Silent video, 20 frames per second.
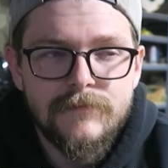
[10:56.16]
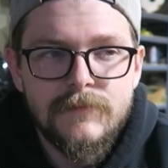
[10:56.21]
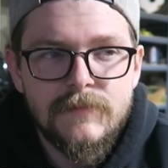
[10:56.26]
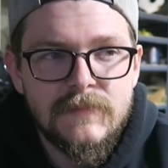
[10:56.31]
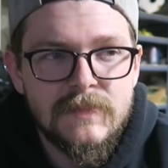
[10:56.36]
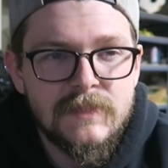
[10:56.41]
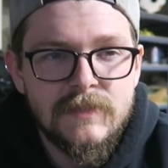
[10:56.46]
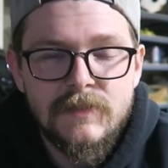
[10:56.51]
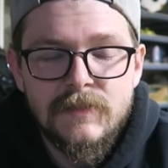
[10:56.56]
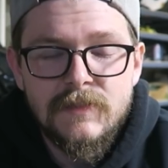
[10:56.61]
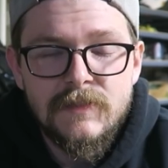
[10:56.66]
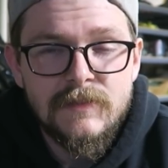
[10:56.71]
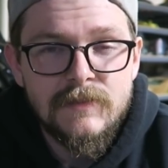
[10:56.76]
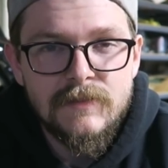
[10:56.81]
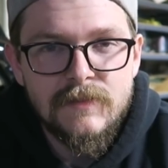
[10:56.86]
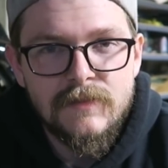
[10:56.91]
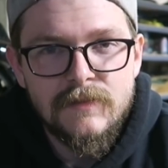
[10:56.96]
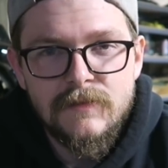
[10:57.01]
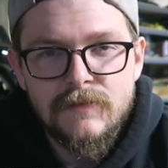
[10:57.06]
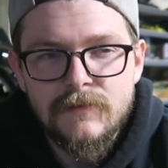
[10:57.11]
this
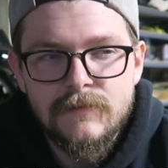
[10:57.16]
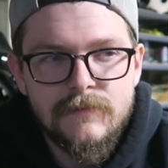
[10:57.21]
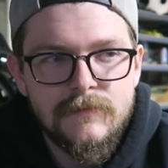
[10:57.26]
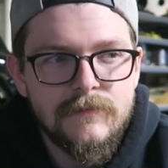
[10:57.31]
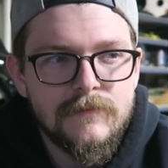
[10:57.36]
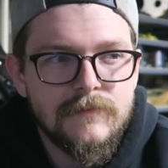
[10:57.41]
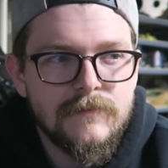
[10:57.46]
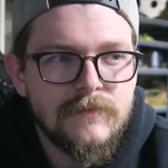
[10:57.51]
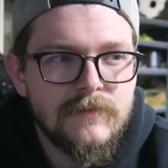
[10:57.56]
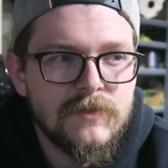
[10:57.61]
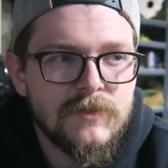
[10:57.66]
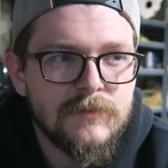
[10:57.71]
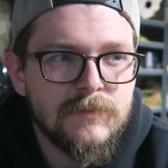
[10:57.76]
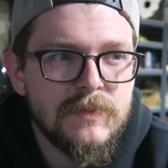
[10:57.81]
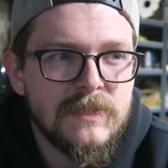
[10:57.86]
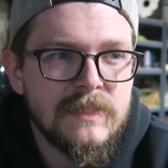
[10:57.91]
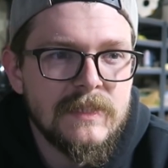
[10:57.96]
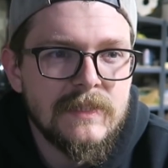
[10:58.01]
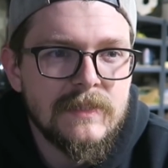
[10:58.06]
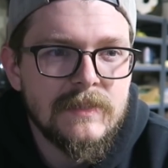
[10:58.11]
thing's just
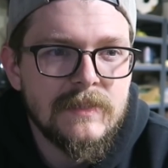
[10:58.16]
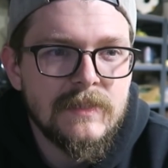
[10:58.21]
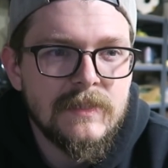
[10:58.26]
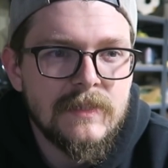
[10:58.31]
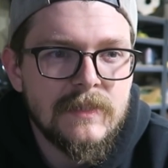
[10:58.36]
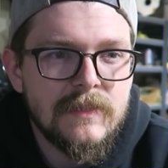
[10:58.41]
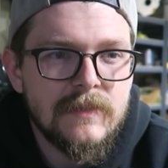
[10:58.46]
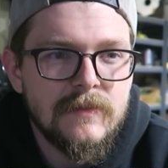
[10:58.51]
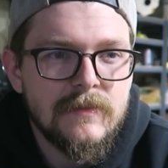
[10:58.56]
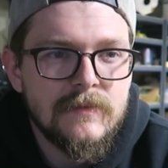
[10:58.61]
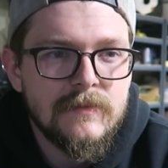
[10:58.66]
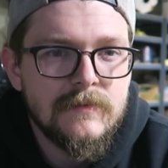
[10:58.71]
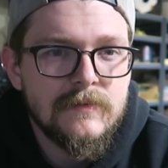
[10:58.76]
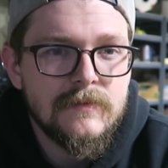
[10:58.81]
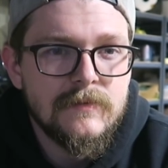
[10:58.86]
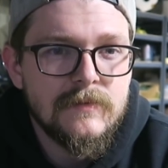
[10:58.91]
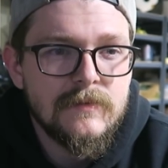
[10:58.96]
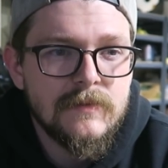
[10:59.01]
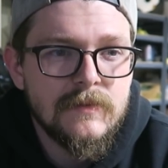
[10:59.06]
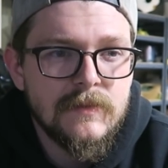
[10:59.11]
being a dick.
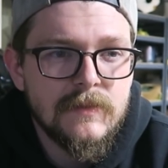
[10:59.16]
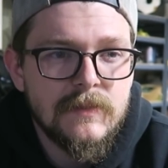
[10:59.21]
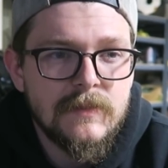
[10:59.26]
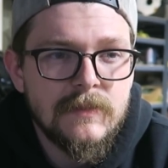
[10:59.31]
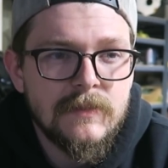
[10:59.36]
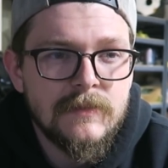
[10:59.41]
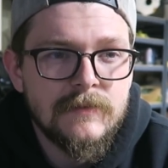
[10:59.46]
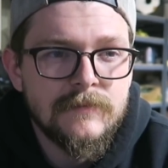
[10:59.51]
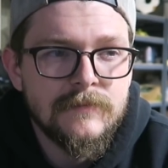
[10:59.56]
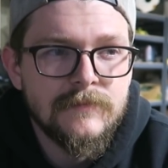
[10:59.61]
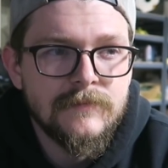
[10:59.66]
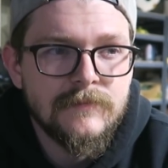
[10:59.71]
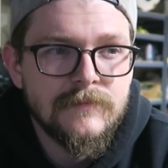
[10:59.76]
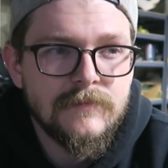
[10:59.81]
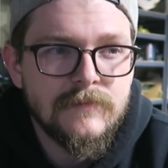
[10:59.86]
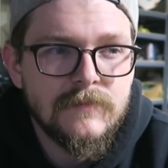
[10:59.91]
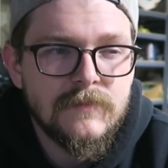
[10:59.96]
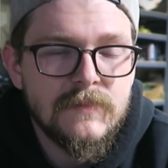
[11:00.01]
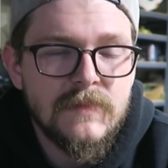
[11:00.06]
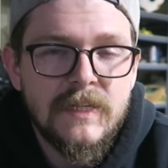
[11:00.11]

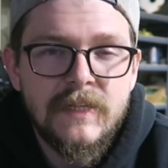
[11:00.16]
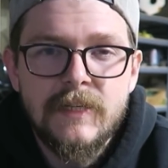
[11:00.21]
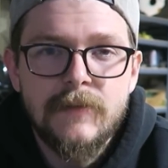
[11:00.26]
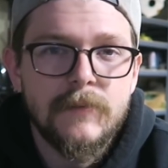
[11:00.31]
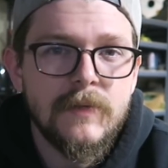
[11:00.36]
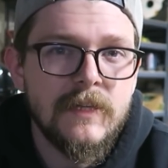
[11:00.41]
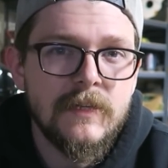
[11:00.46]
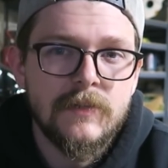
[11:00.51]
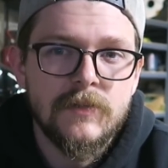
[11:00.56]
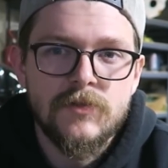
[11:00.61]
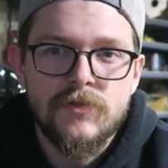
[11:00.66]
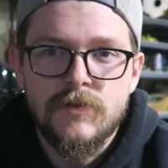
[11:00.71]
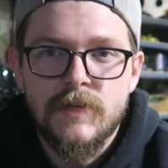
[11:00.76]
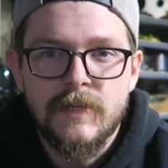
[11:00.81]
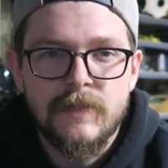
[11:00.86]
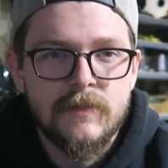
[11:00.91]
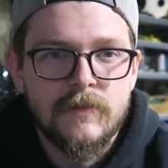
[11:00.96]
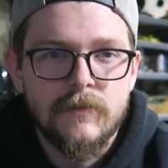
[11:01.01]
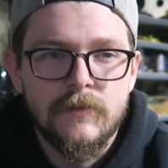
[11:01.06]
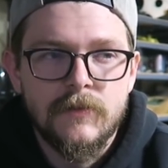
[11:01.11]
I keep getting
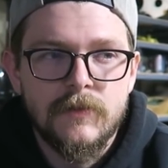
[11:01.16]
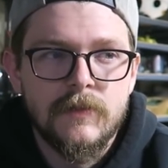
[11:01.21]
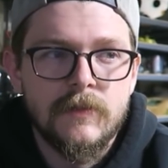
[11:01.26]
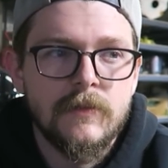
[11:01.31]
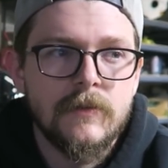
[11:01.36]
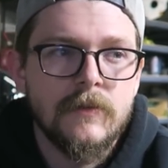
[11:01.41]
distracted looking